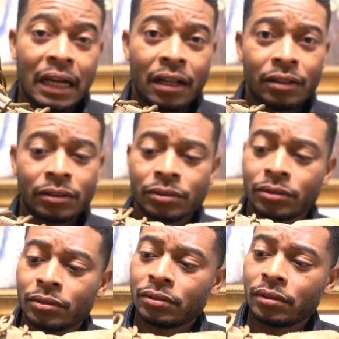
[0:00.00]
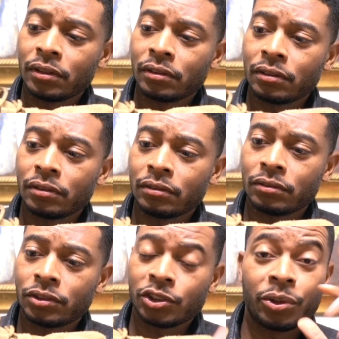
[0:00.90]
I'll
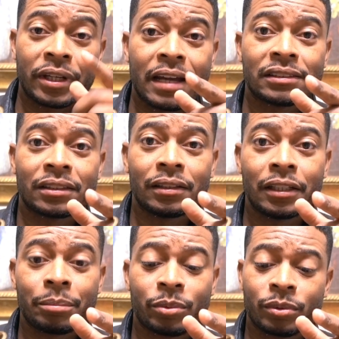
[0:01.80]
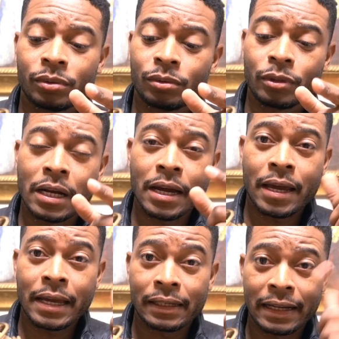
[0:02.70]
show you guys a clip right